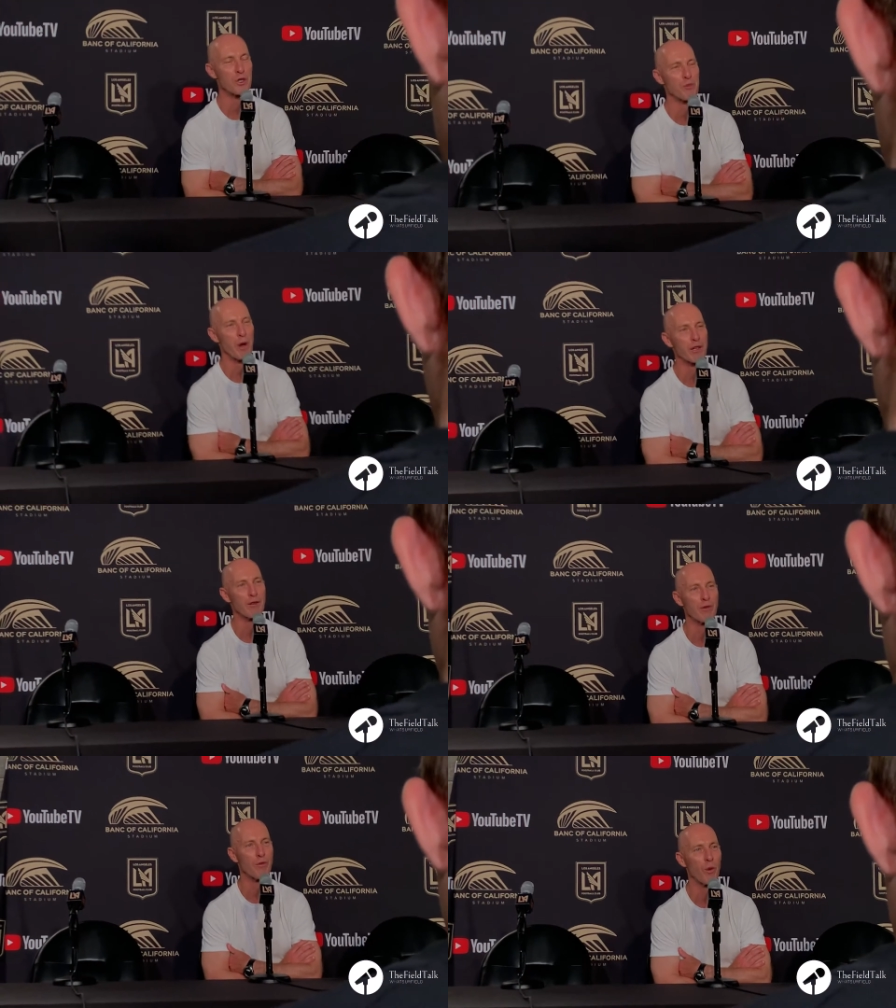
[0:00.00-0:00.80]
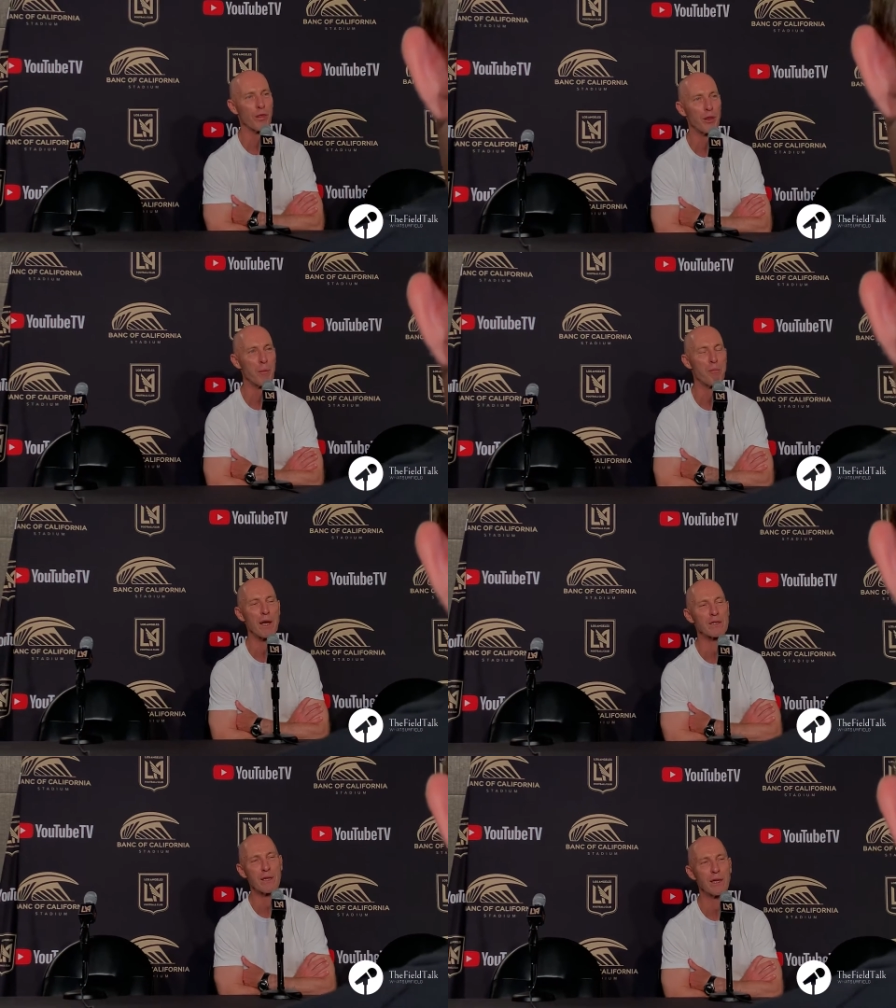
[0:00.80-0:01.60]
perspective of what the
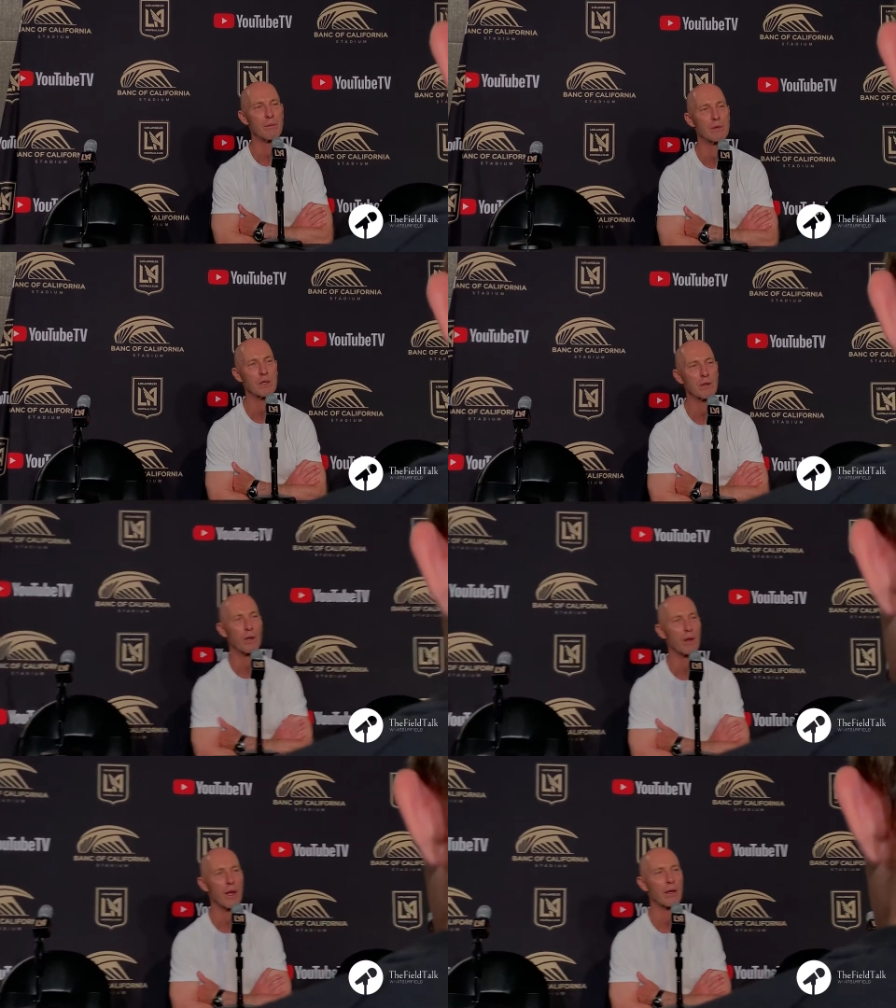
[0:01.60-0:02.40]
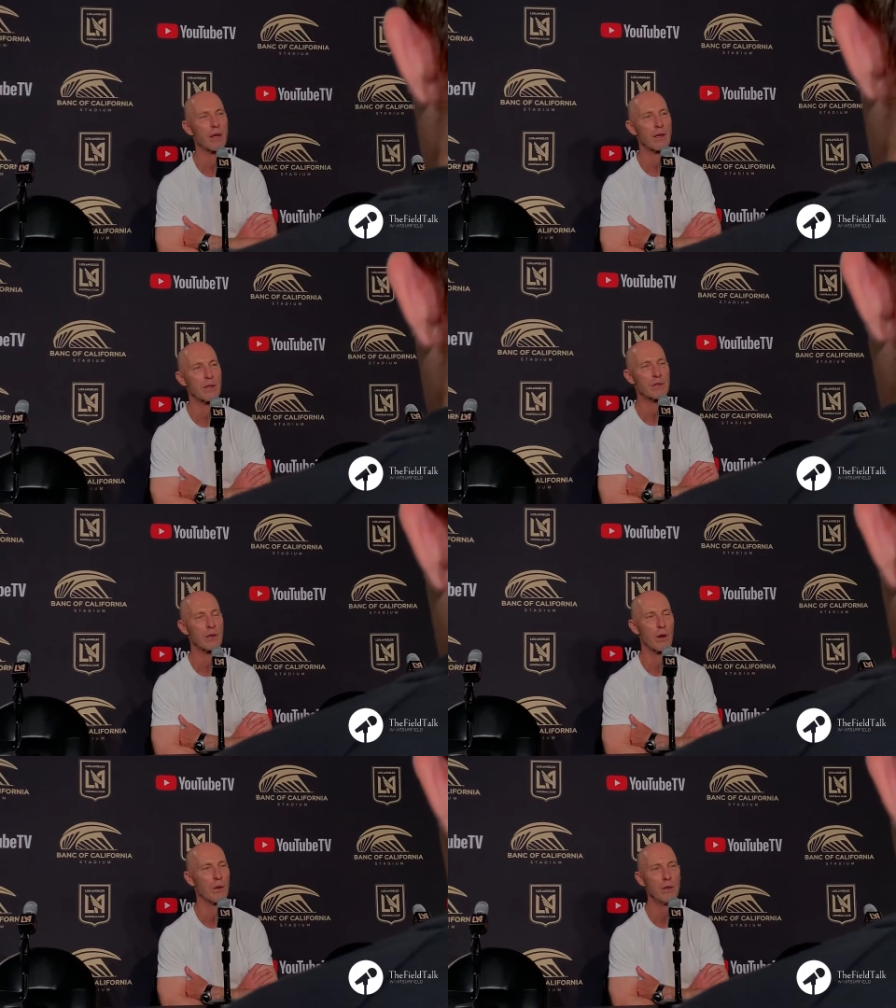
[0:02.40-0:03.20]
best teams look like. And
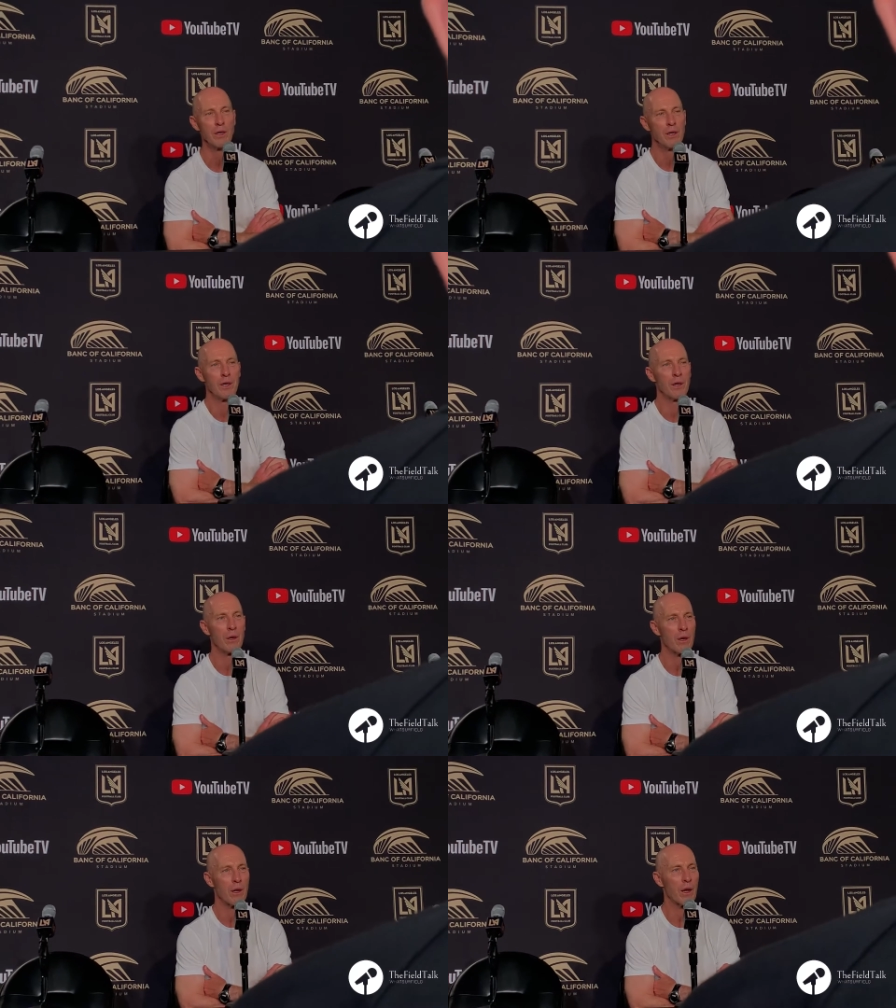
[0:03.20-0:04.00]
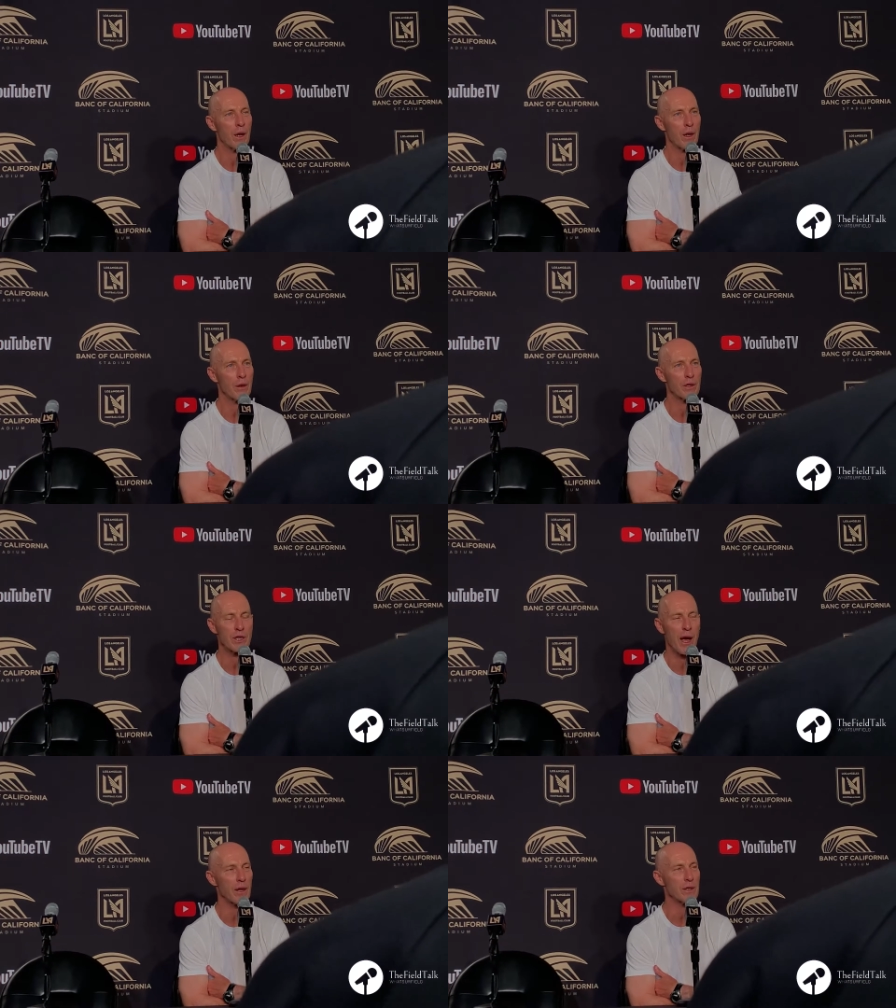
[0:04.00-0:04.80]
so um, the
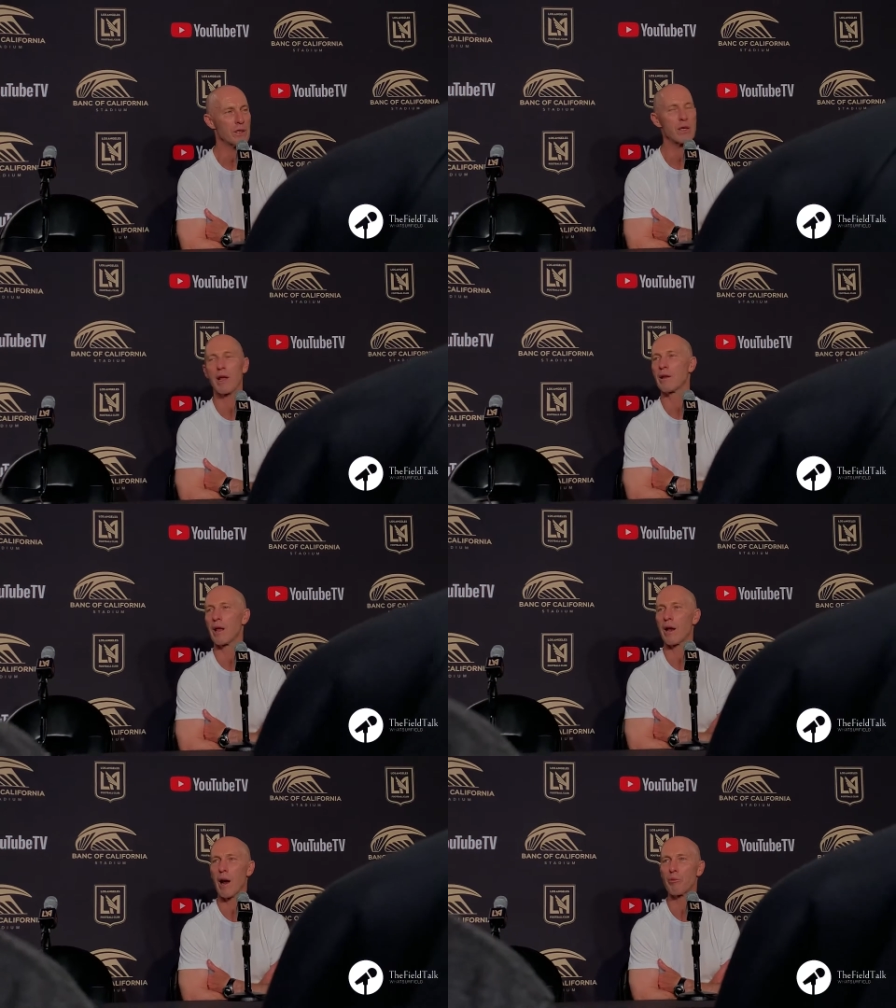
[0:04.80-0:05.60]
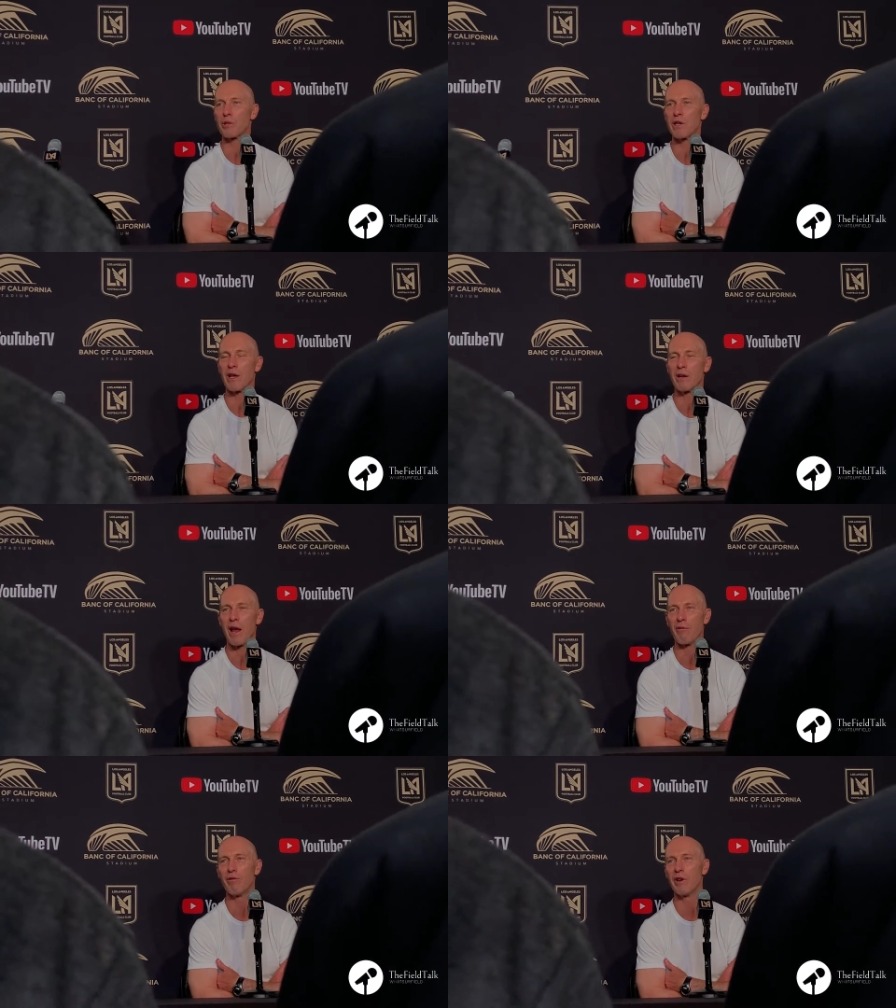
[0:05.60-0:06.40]
challenge that, that I
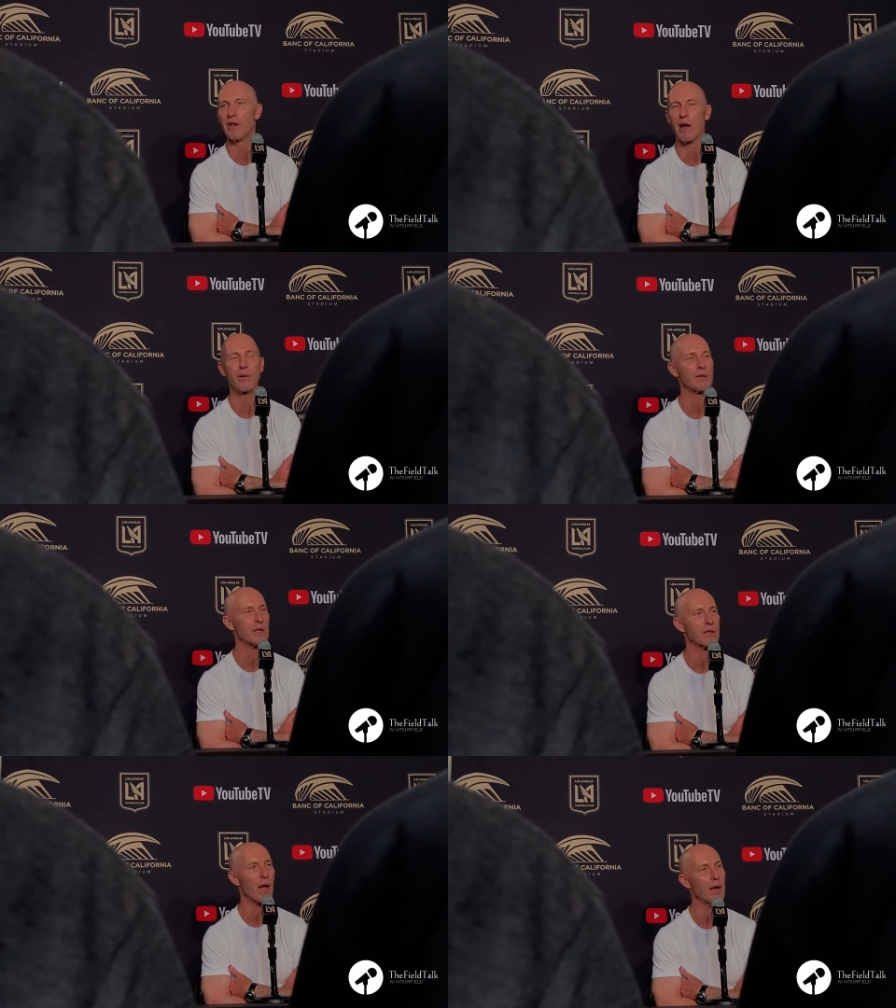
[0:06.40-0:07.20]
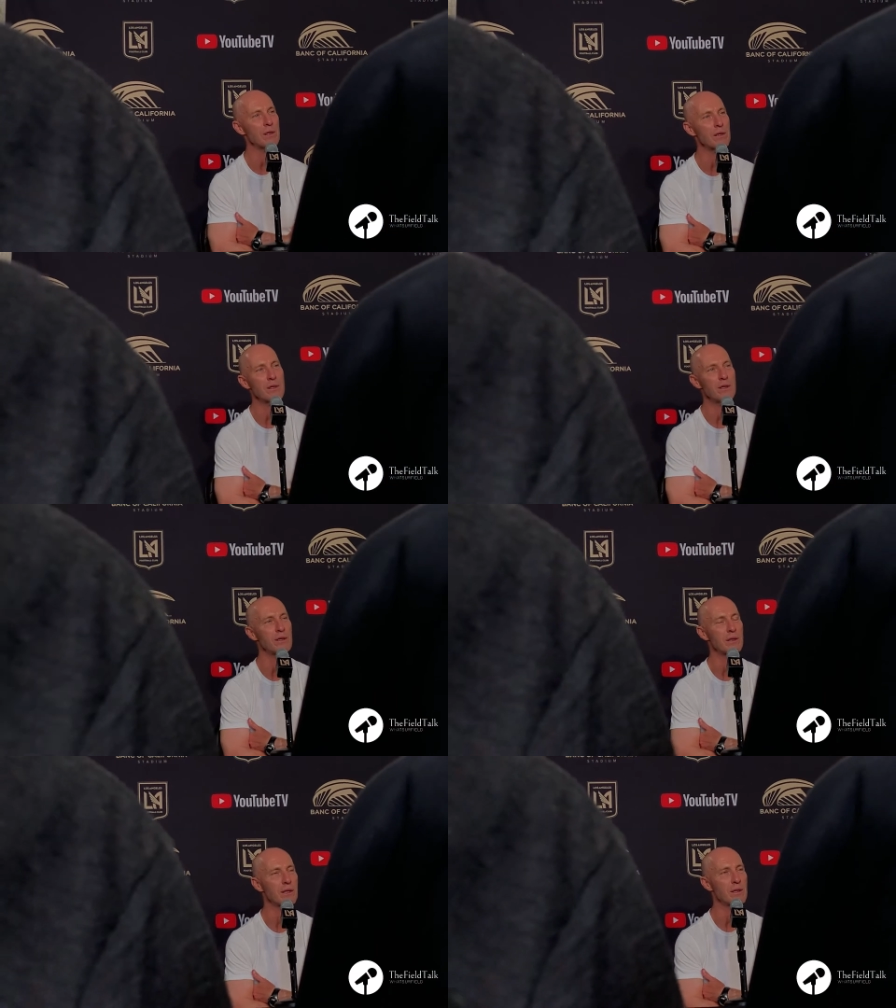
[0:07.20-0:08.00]
present every day with these guys
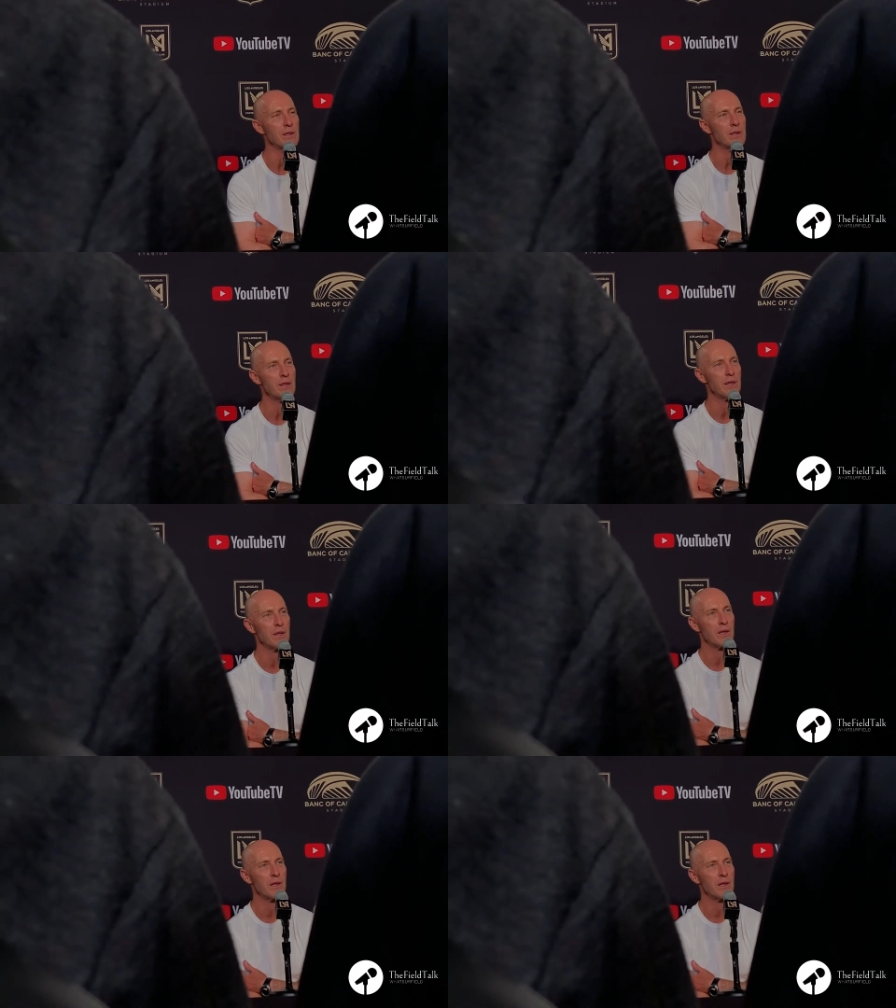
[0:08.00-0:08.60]
is, is,